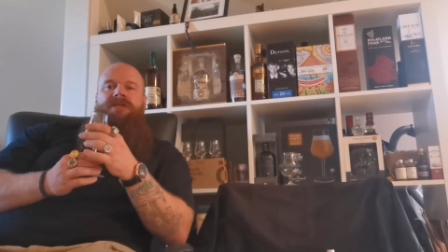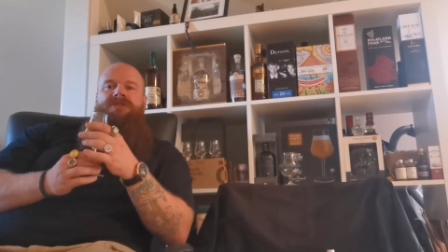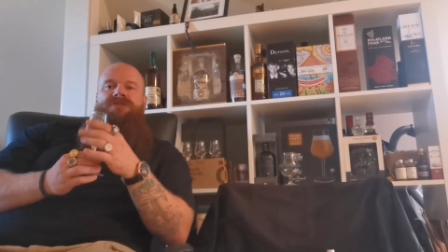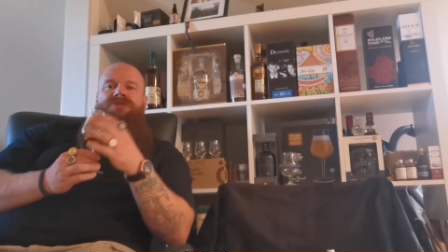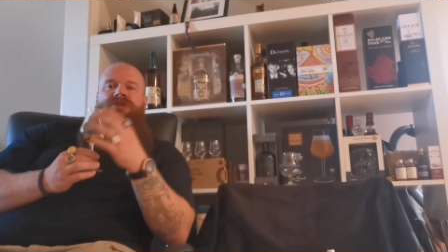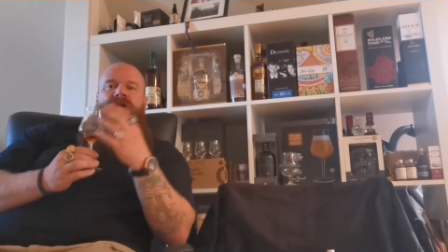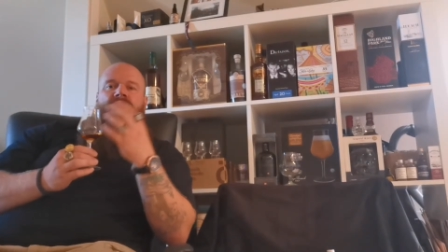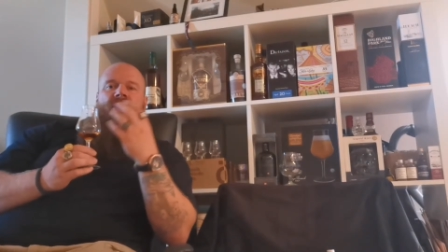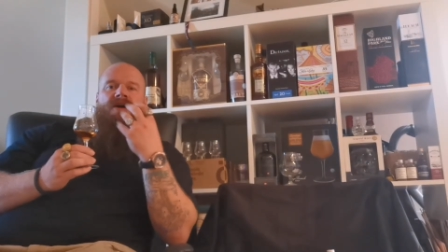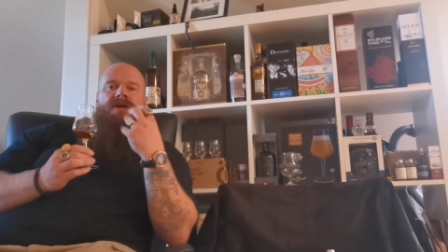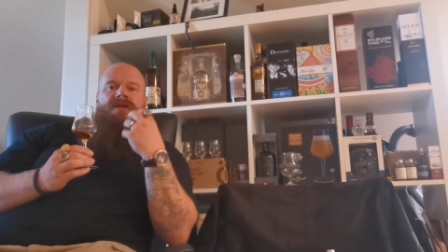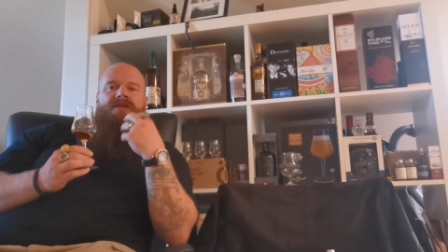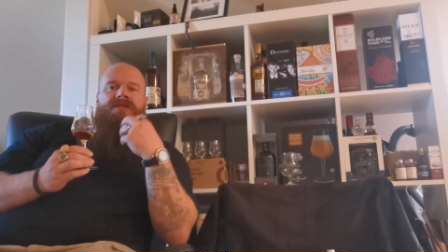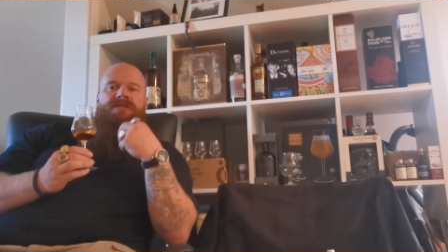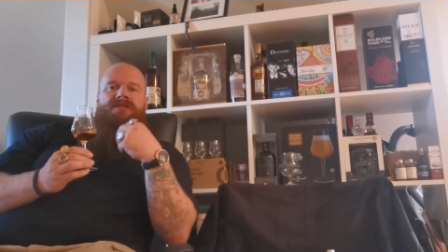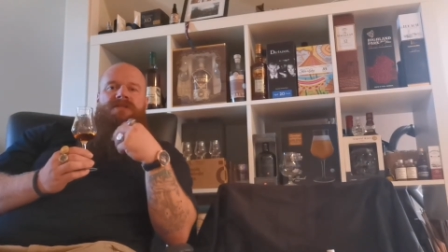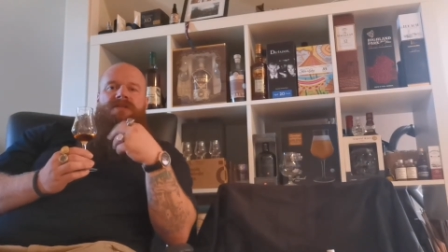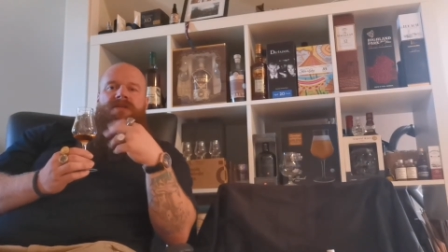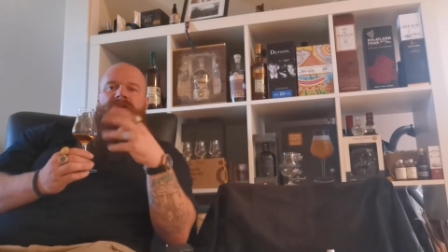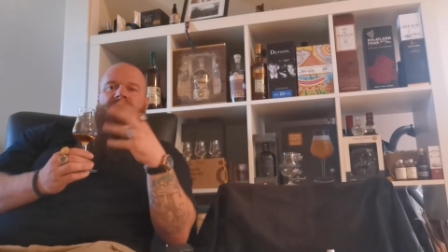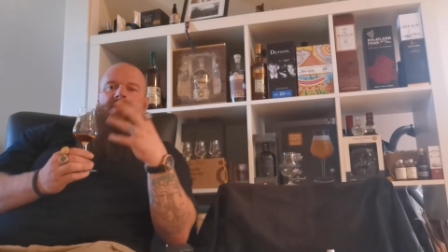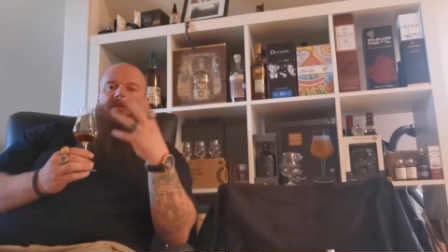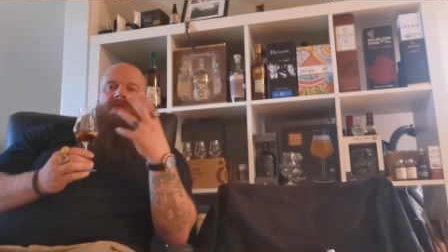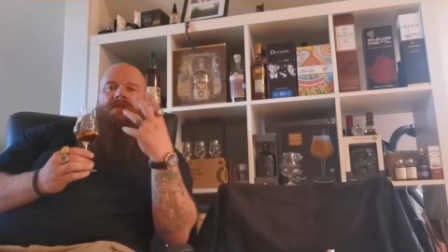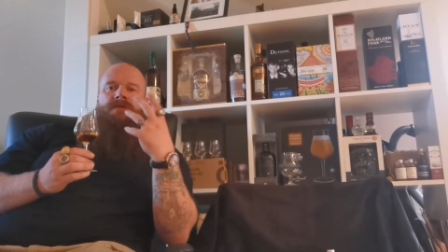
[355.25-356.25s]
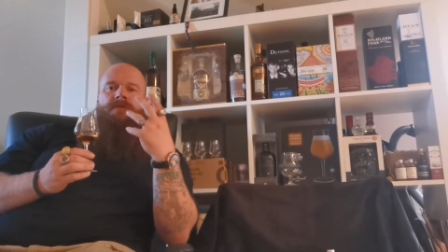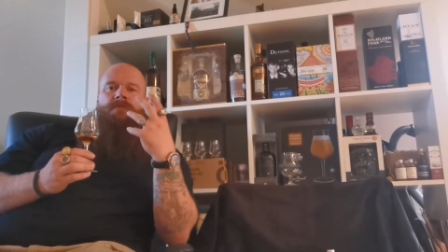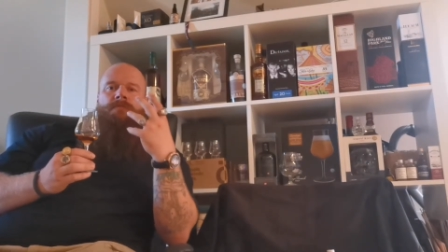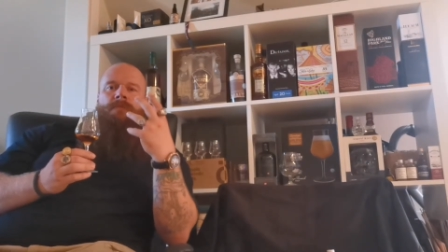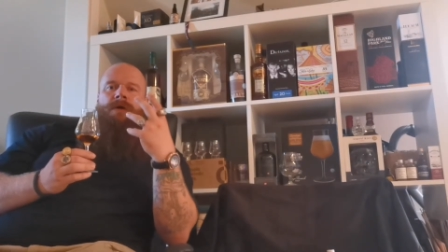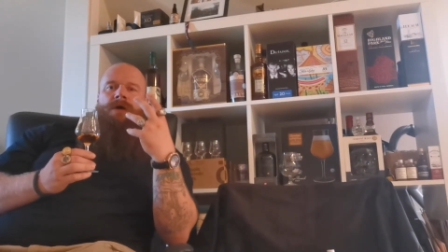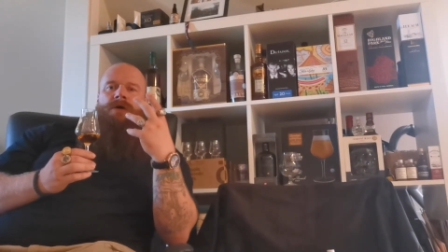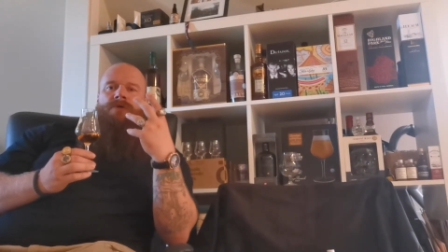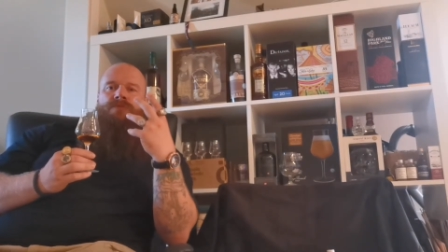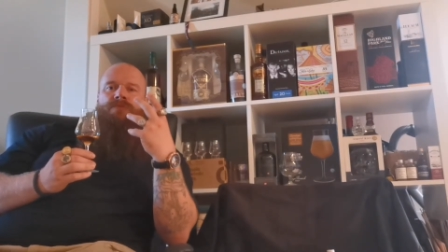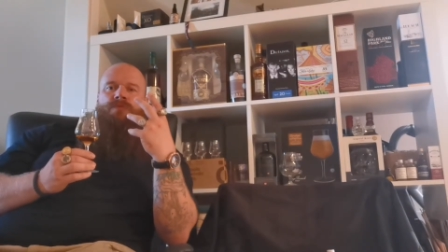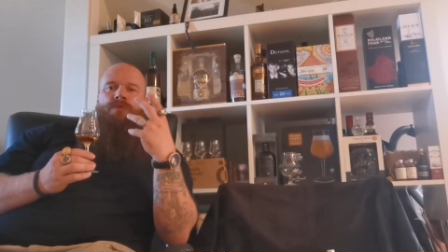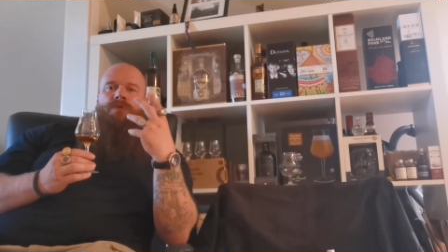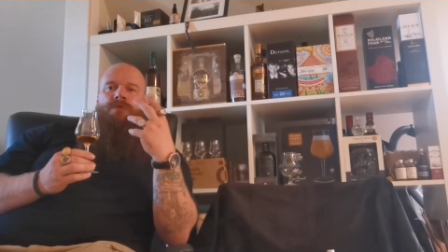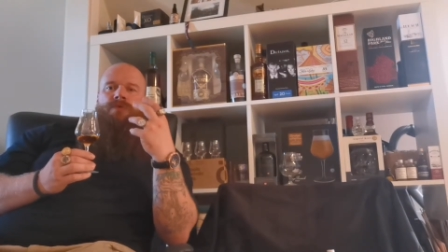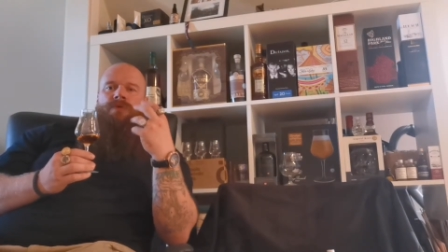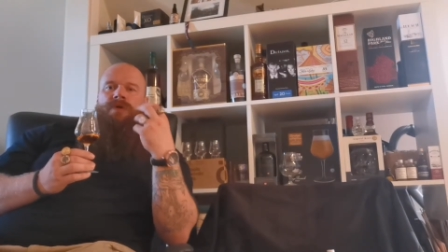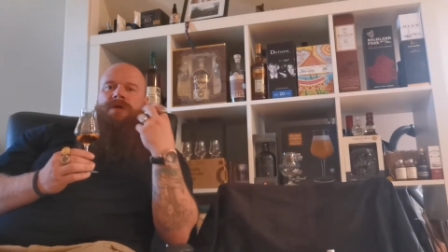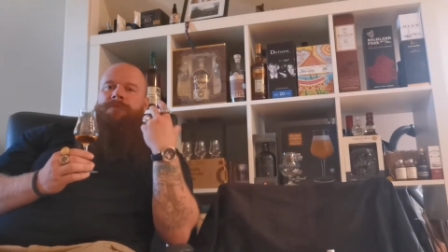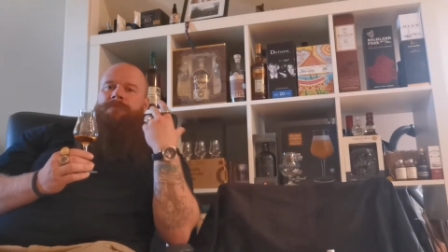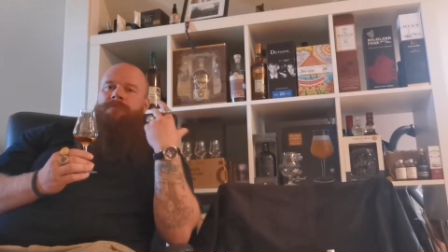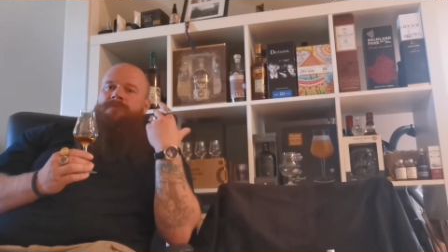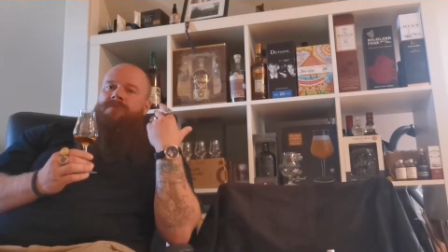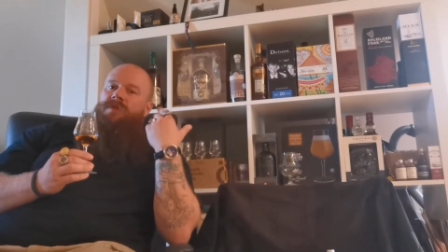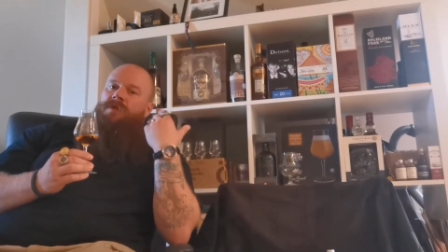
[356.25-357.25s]
Tongue is still
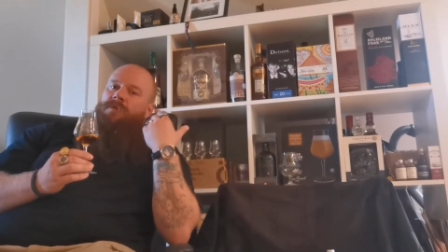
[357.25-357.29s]
mouth-watering,